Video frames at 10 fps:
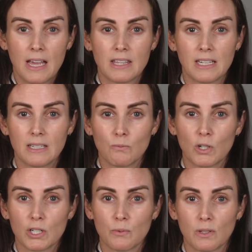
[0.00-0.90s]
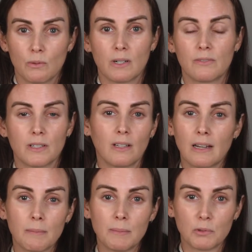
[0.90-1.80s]
I think it works really well for a
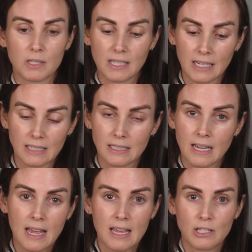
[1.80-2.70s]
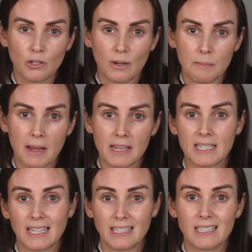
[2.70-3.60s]
lot of people's skin, so I'm
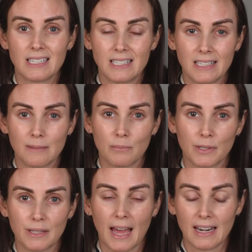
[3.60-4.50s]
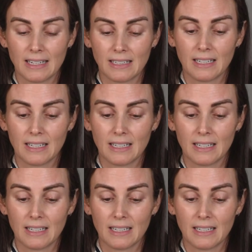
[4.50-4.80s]
excited to see them put that in